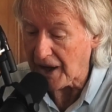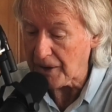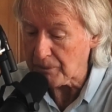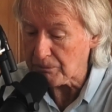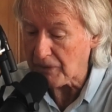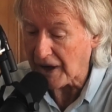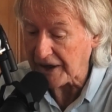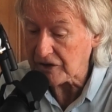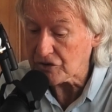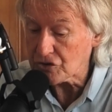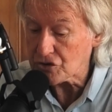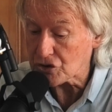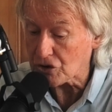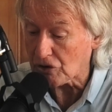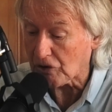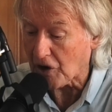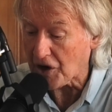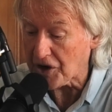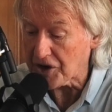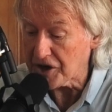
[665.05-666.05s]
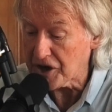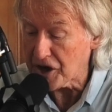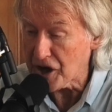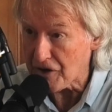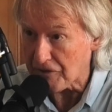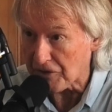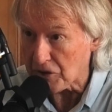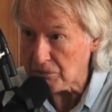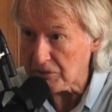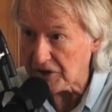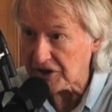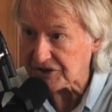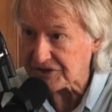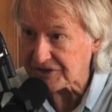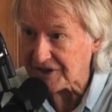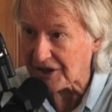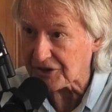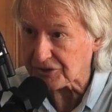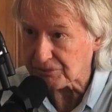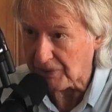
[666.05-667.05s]
and making sure I never
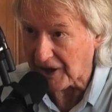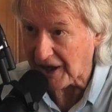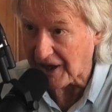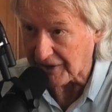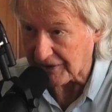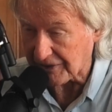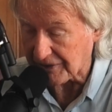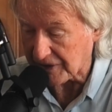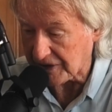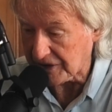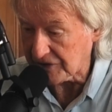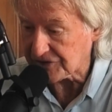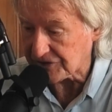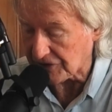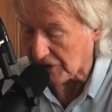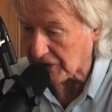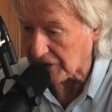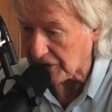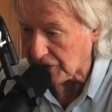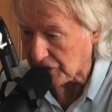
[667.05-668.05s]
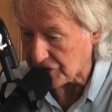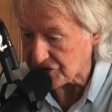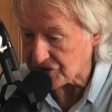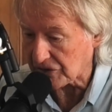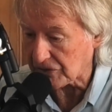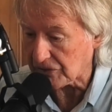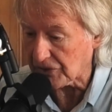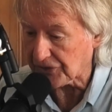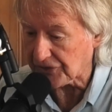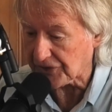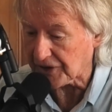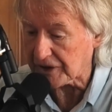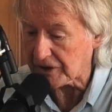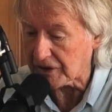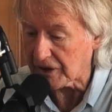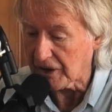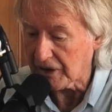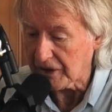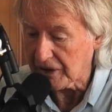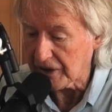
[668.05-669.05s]
missed as part of the psychological
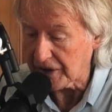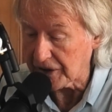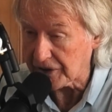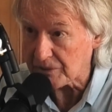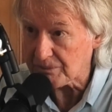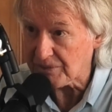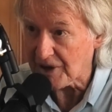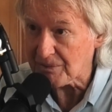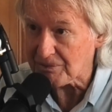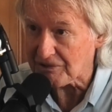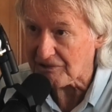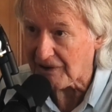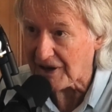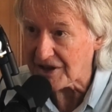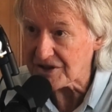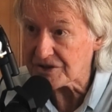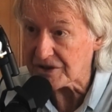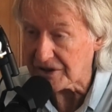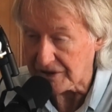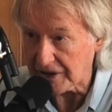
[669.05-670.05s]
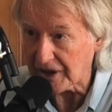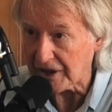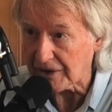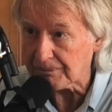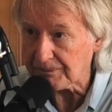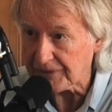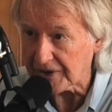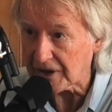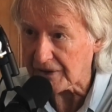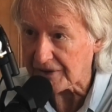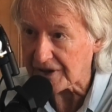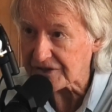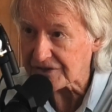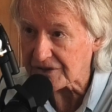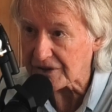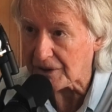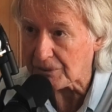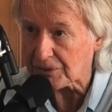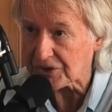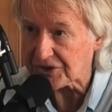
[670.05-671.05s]
thing in the preparation. Yeah, yeah,
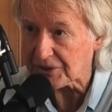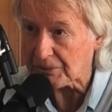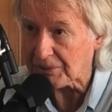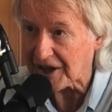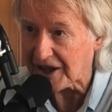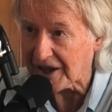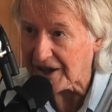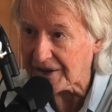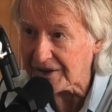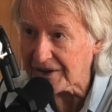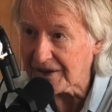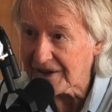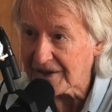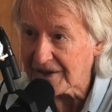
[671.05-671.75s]
that's, that was the plan.